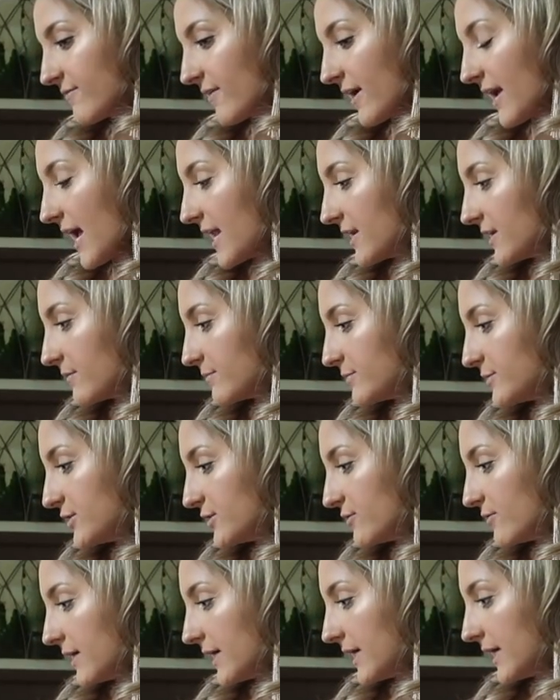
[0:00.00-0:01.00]
if I end up
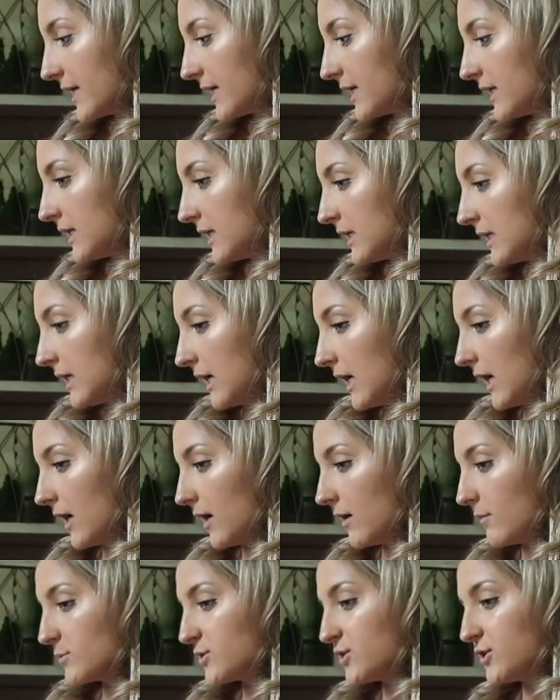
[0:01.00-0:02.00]
doing
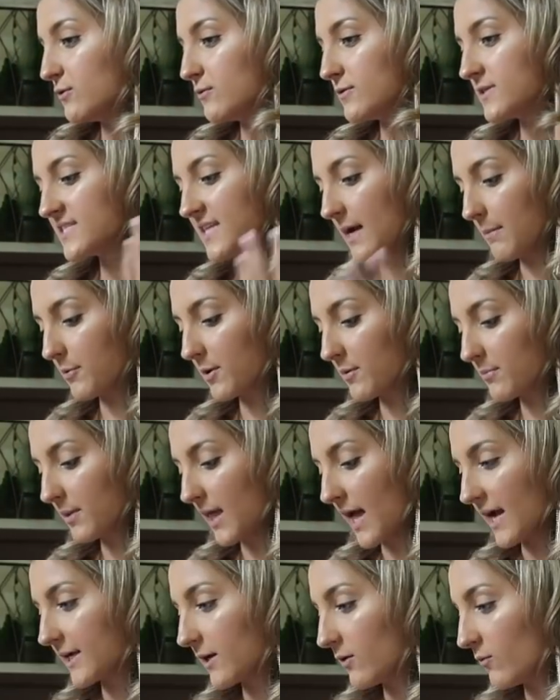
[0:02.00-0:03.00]
two separate
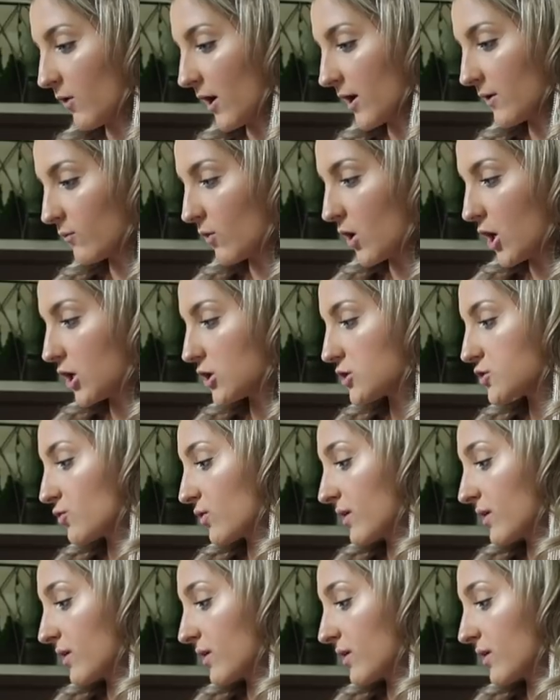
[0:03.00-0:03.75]
black and white walls,